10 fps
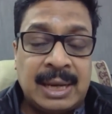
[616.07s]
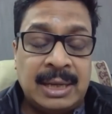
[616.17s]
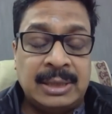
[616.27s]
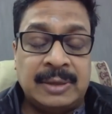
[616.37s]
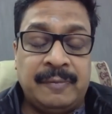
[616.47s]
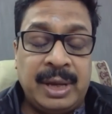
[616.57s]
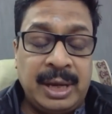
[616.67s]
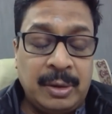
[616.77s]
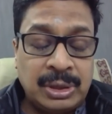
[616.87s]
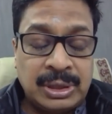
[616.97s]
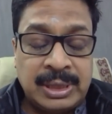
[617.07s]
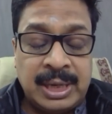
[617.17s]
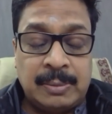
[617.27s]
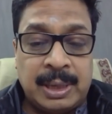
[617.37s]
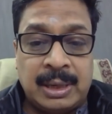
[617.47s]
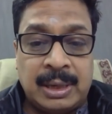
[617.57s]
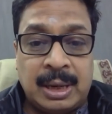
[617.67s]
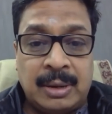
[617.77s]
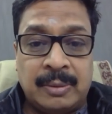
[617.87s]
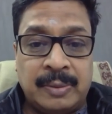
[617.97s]
and it's a very good statement,
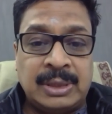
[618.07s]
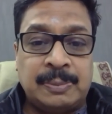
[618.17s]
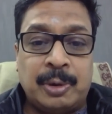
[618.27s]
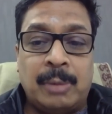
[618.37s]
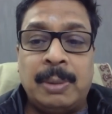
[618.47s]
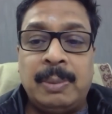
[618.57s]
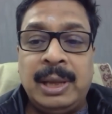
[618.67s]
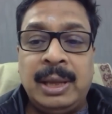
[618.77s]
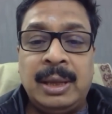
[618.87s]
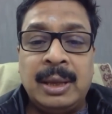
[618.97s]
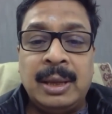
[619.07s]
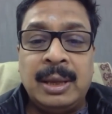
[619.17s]
which probably,